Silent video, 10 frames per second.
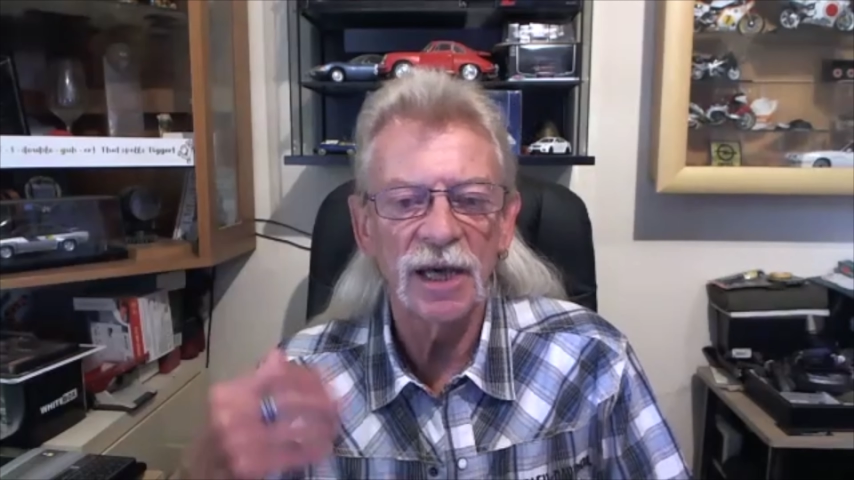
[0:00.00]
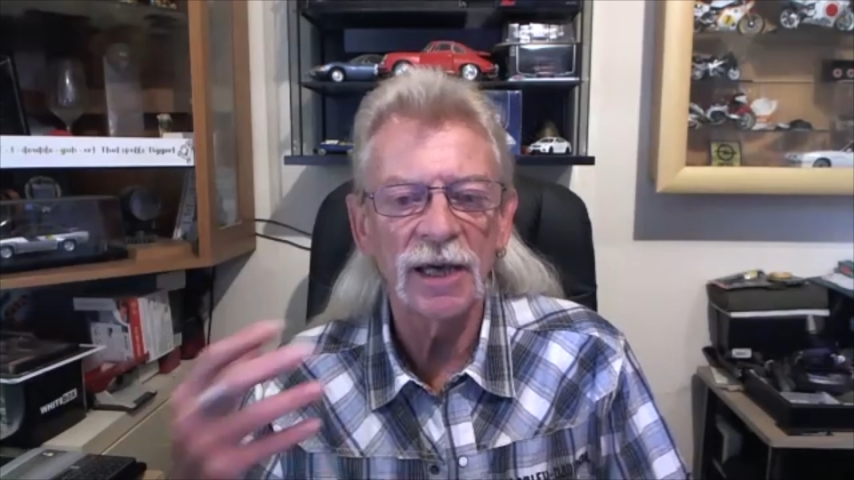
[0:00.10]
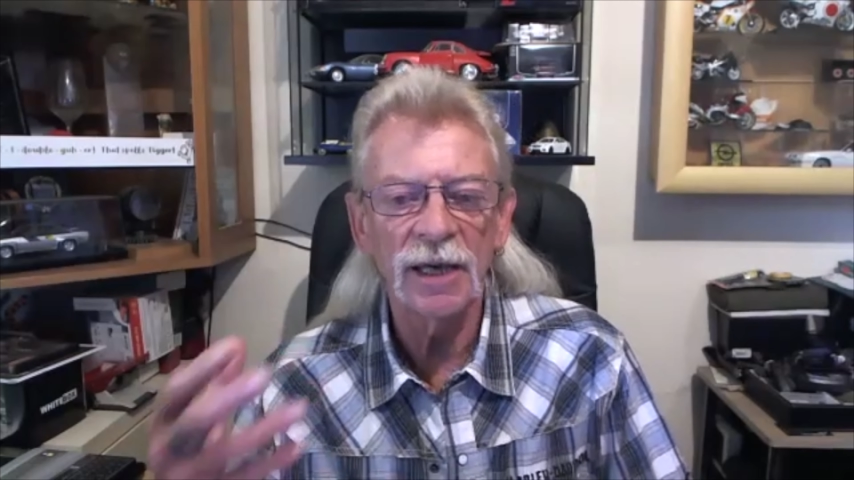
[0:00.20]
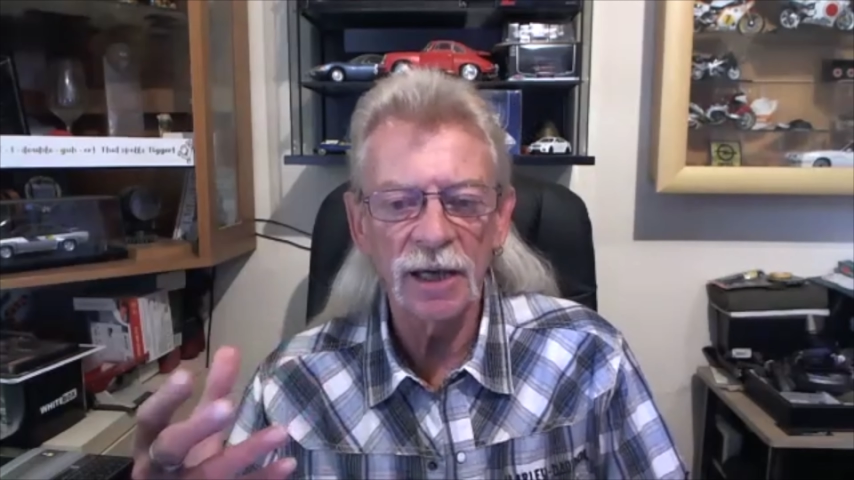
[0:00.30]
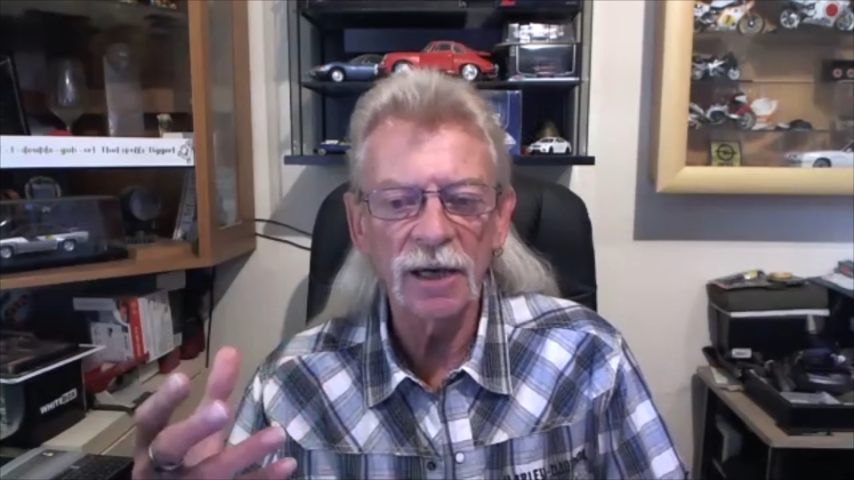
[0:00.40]

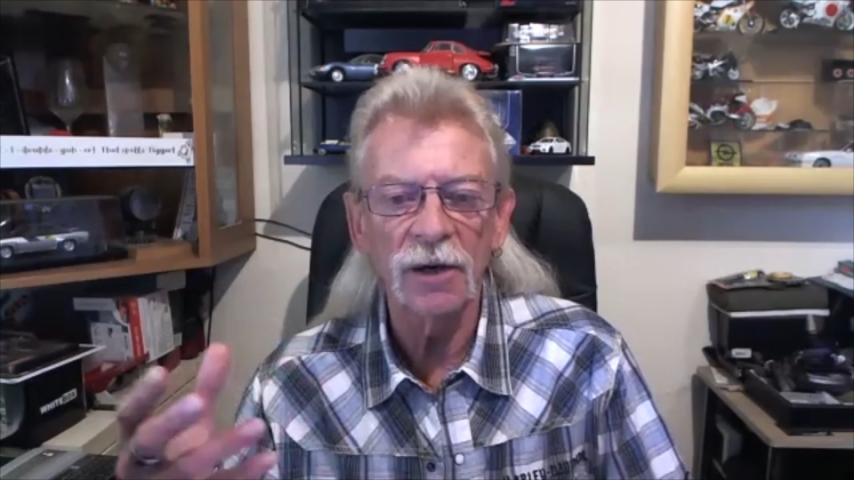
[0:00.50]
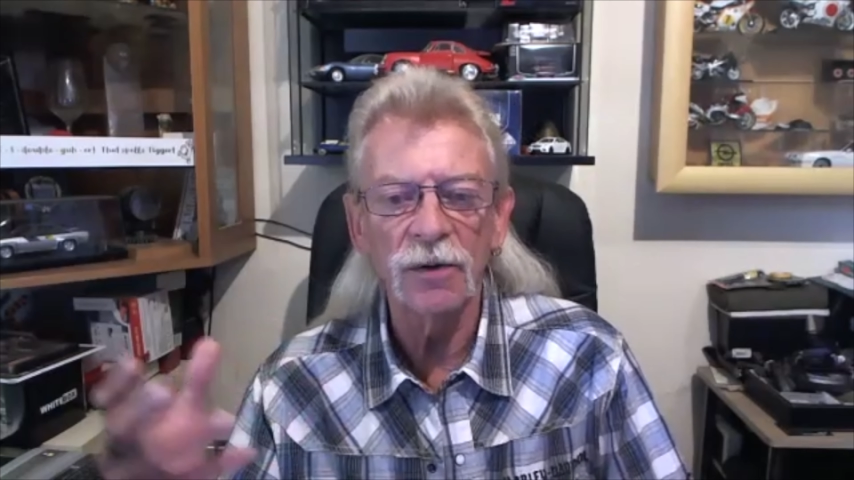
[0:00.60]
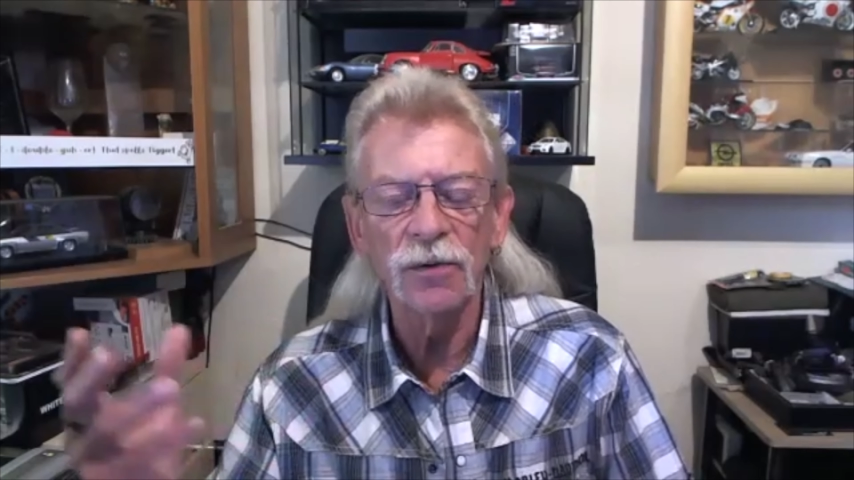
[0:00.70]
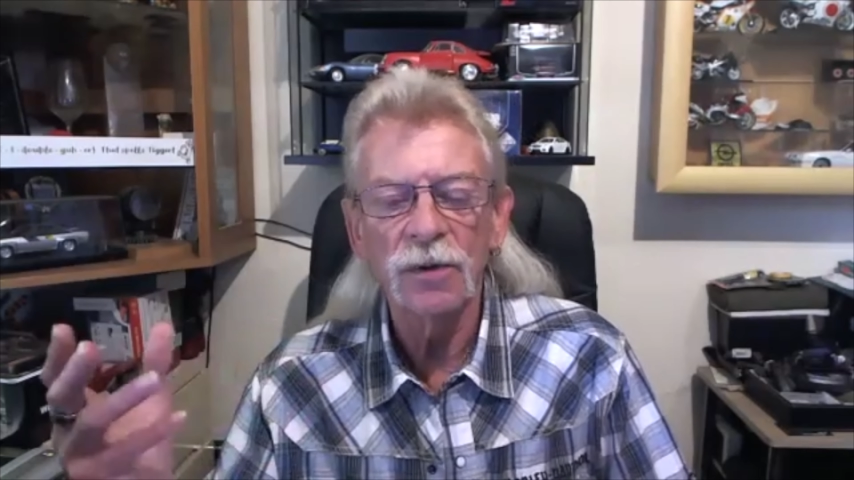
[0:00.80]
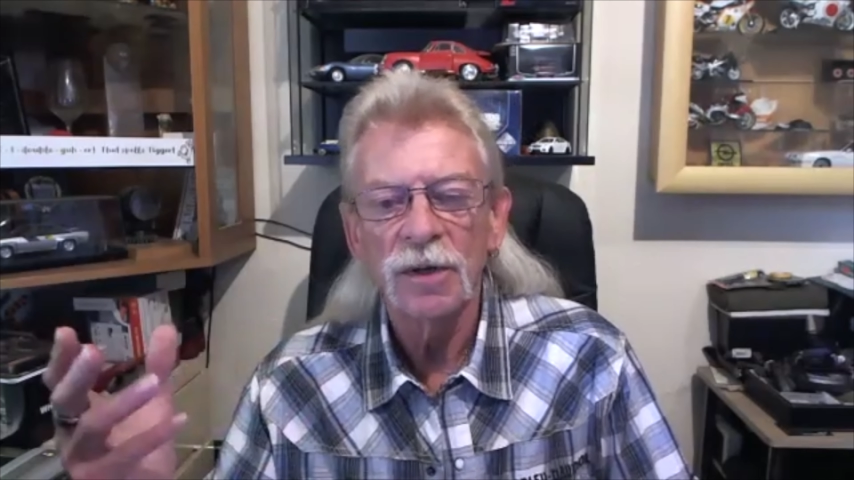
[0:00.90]

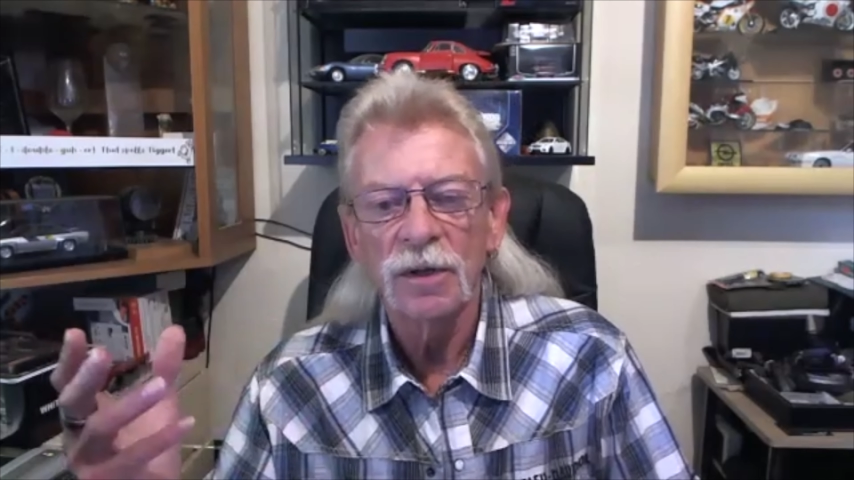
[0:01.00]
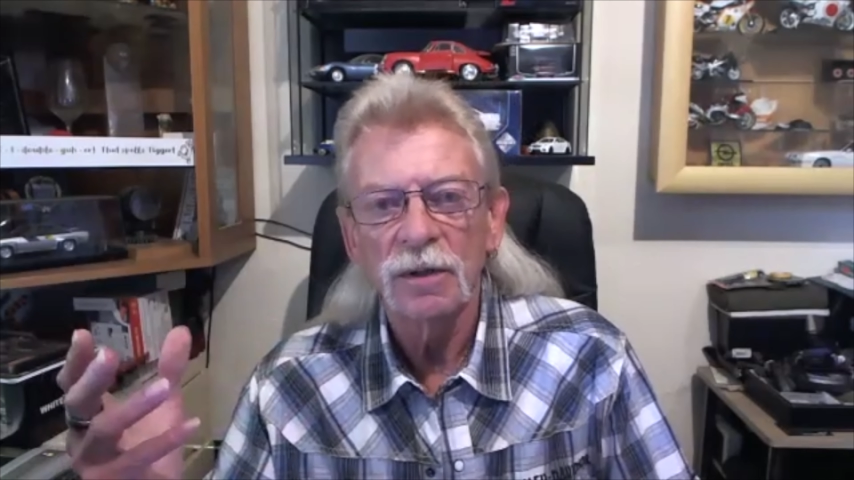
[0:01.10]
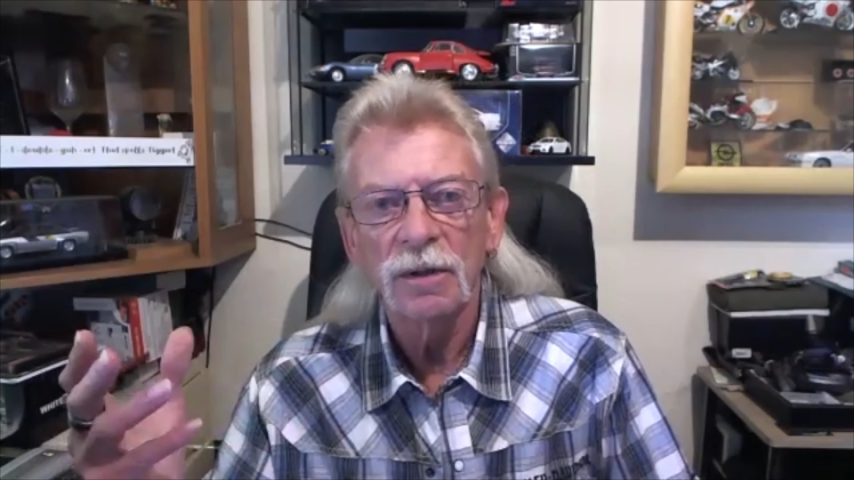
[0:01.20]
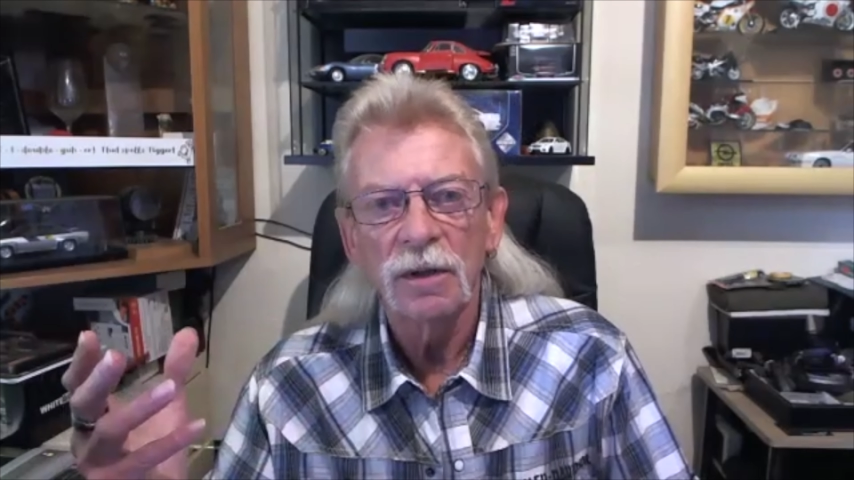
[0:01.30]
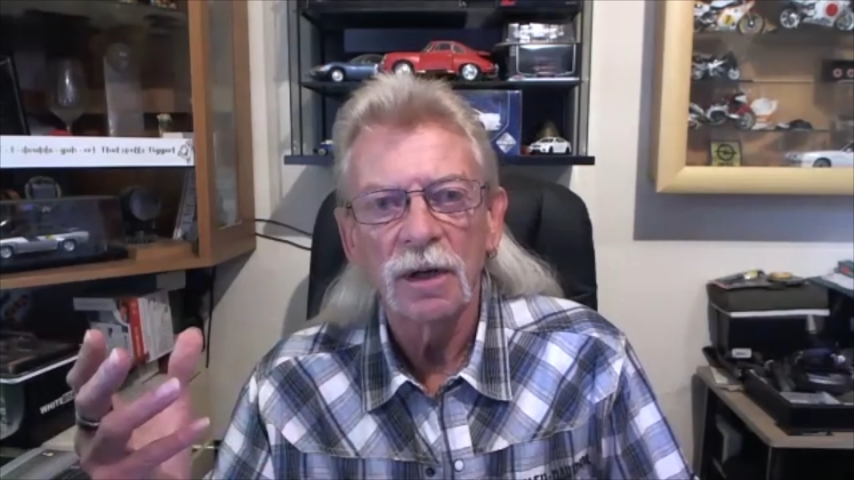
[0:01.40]
AO
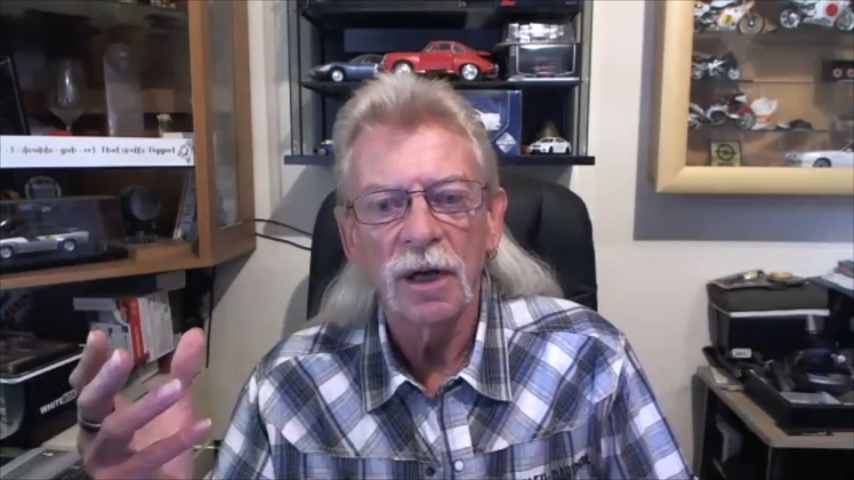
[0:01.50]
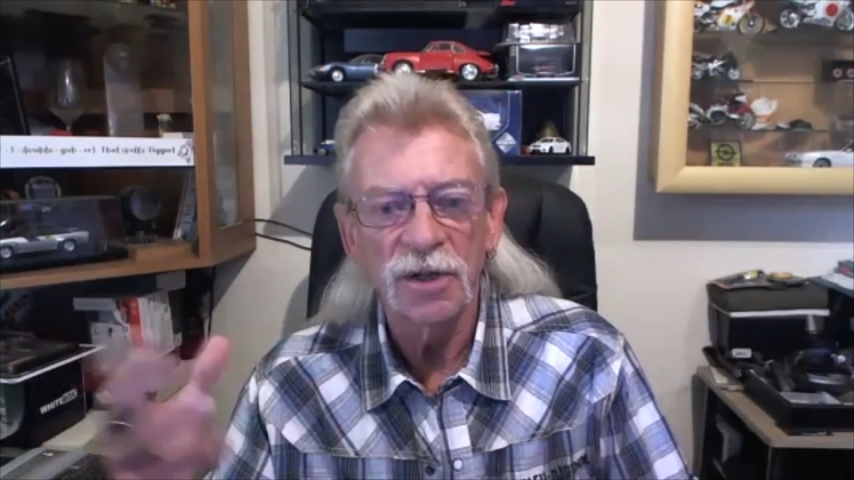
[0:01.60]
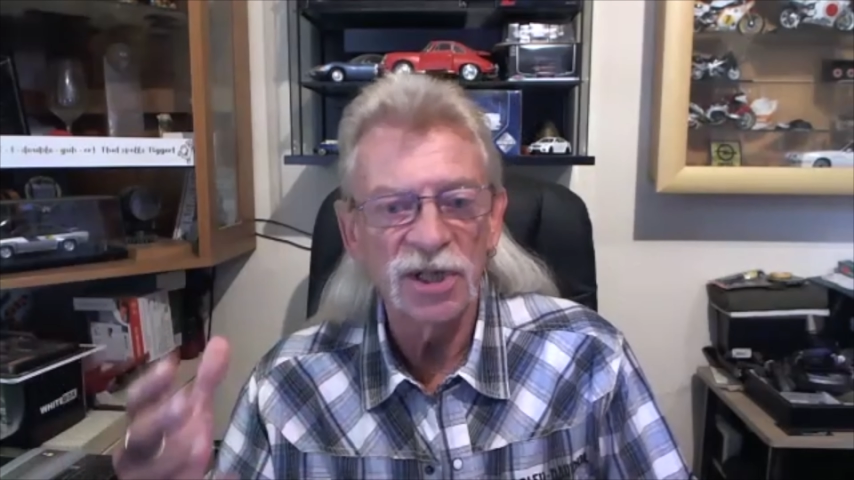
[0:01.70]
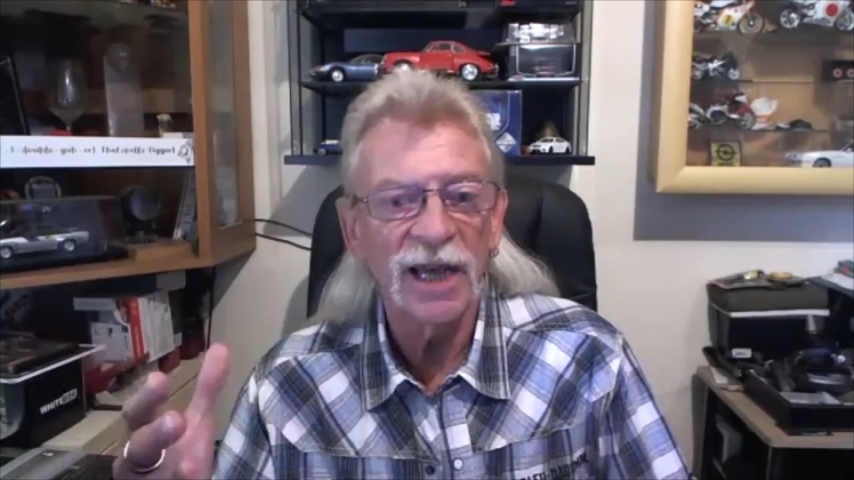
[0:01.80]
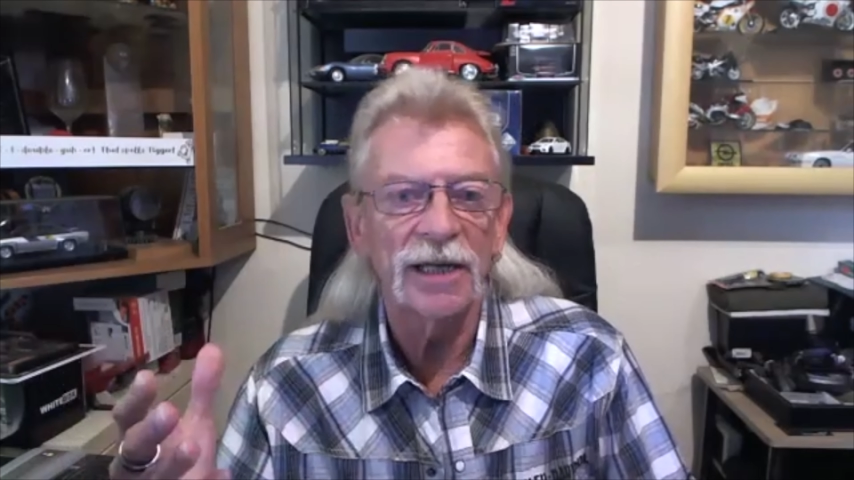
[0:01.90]
a
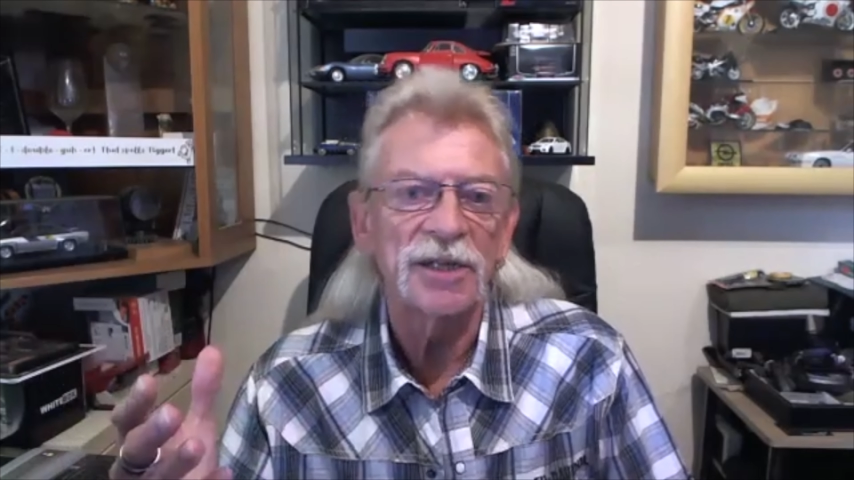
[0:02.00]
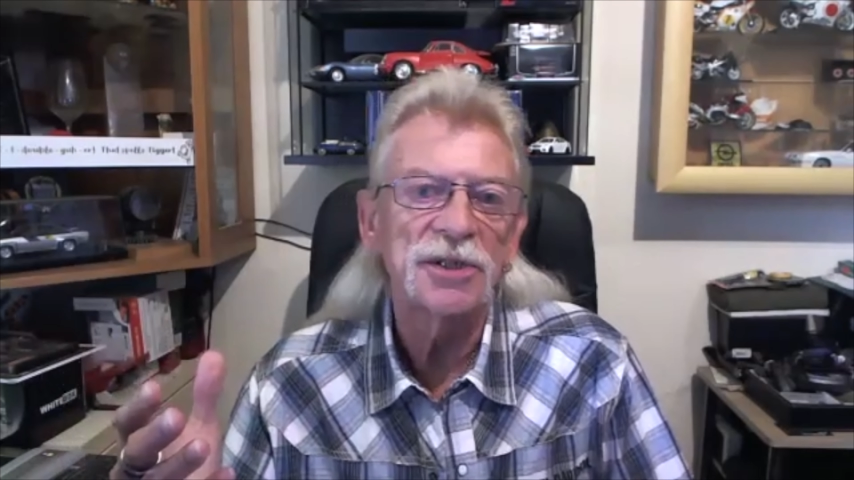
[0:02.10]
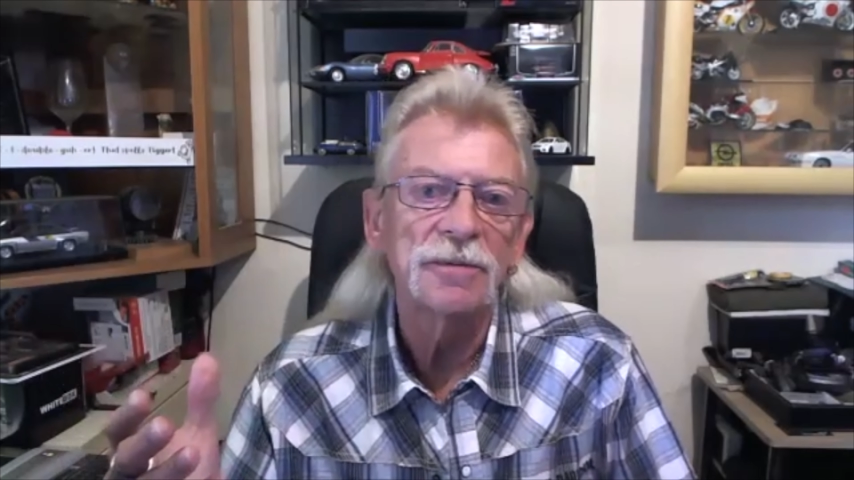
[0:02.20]
checklist.